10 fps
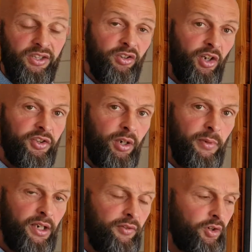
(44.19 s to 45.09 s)
not so
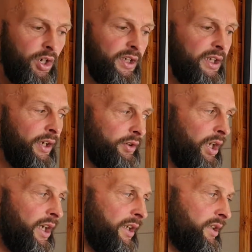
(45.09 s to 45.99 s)
much for dry cow
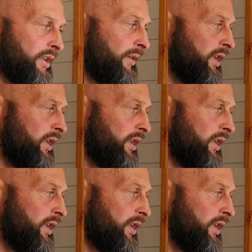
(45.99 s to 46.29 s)
diets.